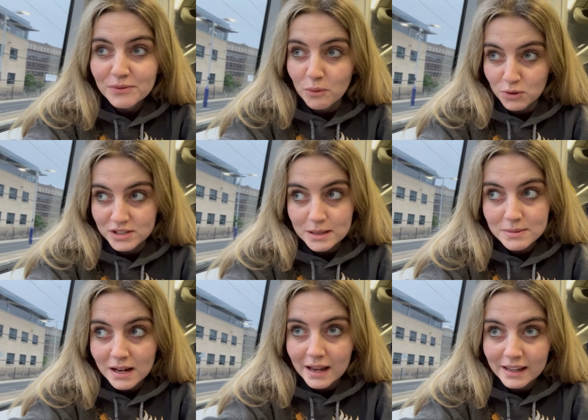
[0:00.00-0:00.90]
for what
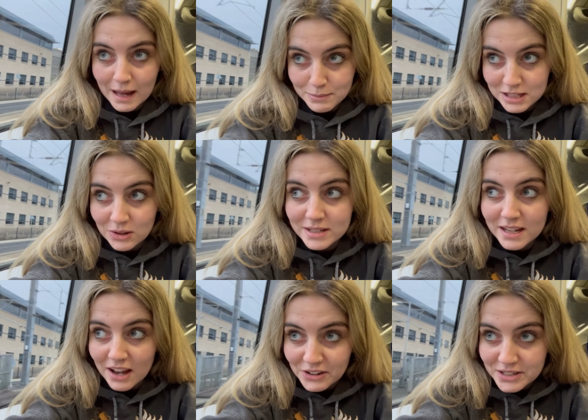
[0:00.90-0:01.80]
seems like an absolute
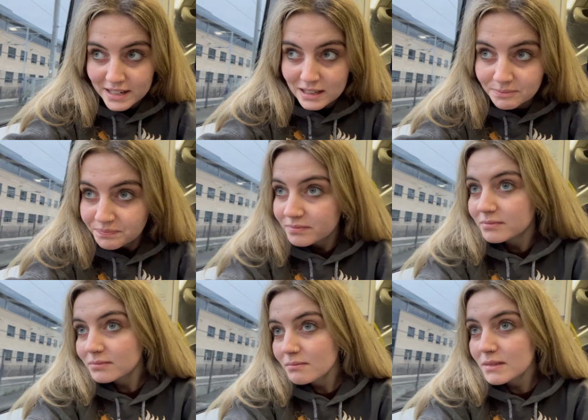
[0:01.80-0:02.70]
eternity.
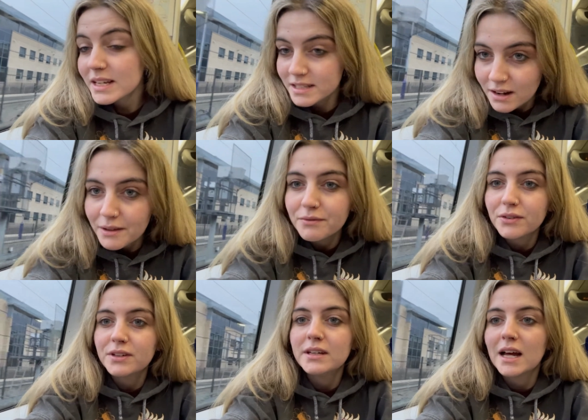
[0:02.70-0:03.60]
It's
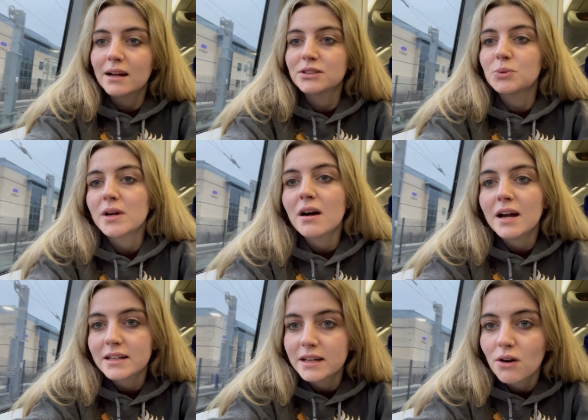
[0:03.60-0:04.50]
9.15 now, so we are
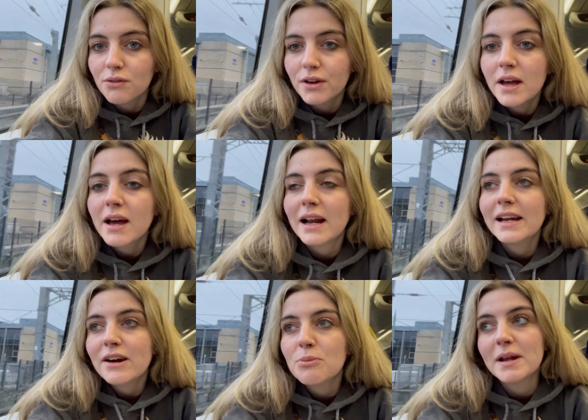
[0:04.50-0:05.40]
heading off a
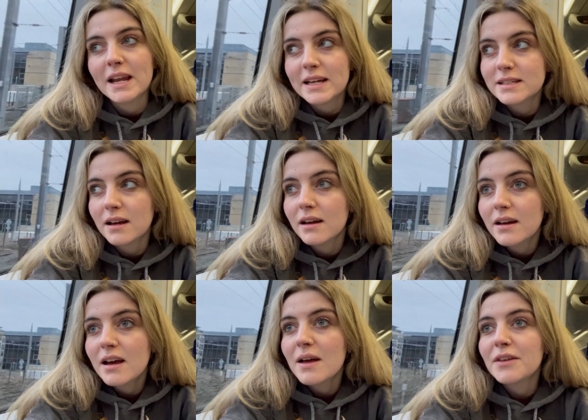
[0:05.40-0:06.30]
little bit later
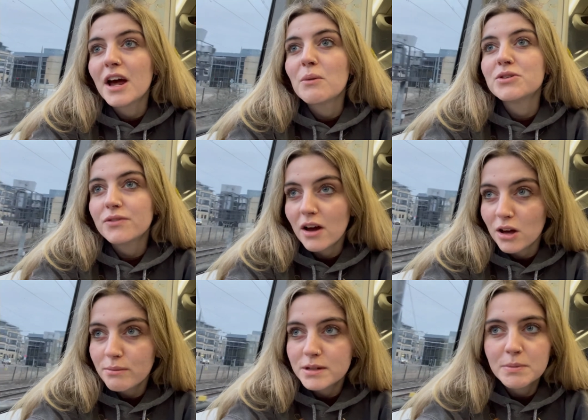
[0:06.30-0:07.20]
than I would have
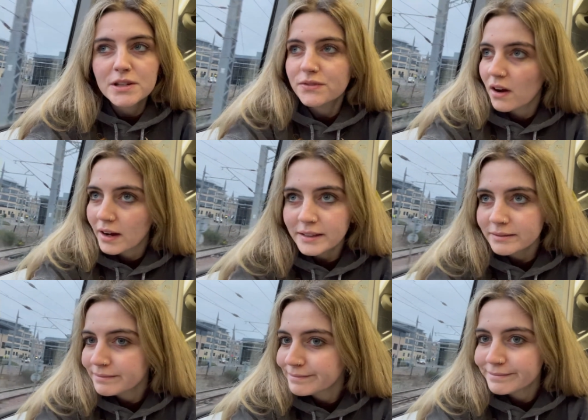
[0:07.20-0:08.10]
hoped, but it's fine.
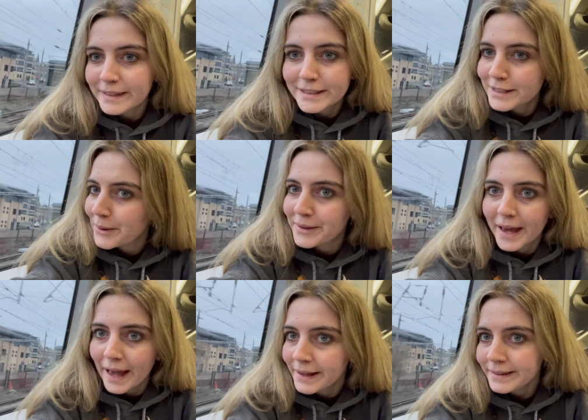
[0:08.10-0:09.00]
It's
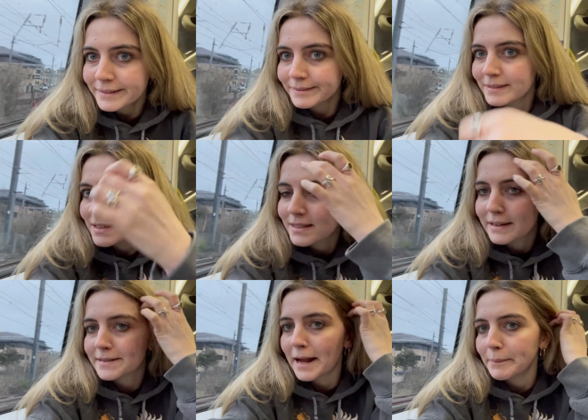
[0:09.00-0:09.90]
okay. These
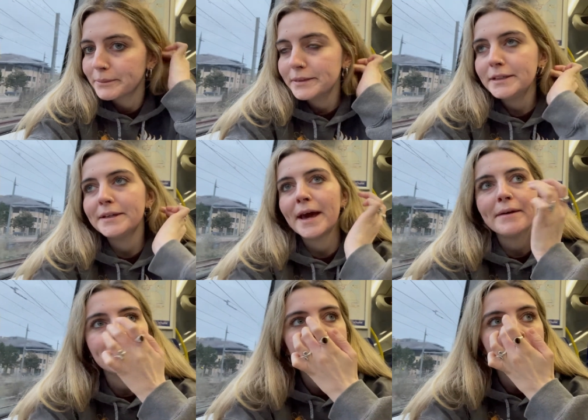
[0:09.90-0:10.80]
things happen, you
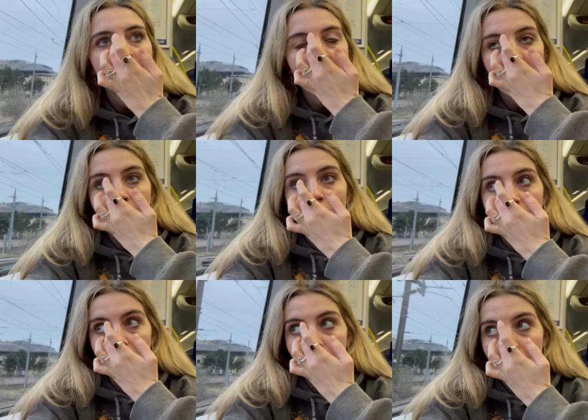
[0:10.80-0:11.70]

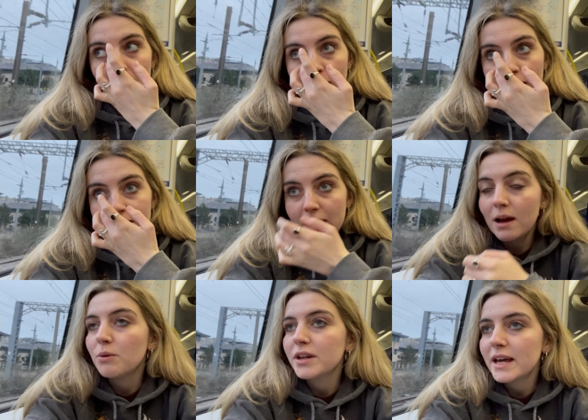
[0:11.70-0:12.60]
know. Um, and
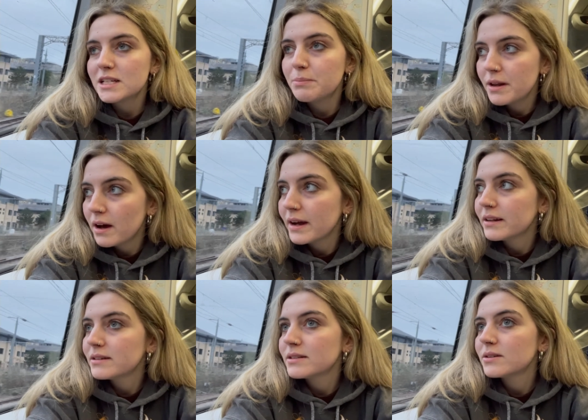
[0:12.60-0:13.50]
yeah, we're gonna get to
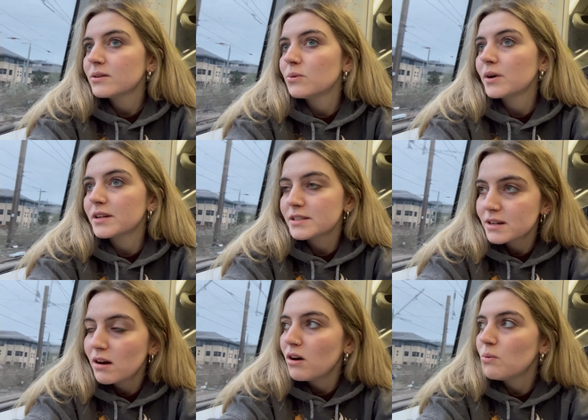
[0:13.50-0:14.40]
Burntisland. We're gonna
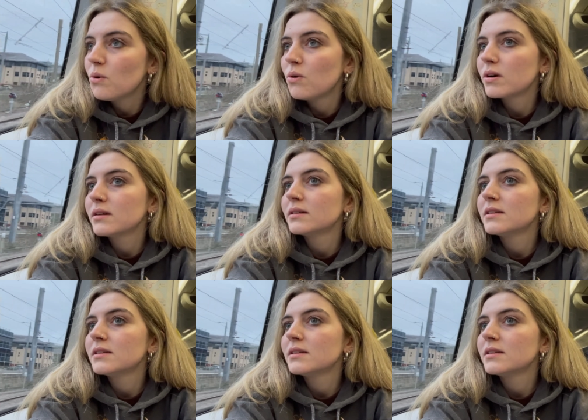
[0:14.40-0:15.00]
start our walk,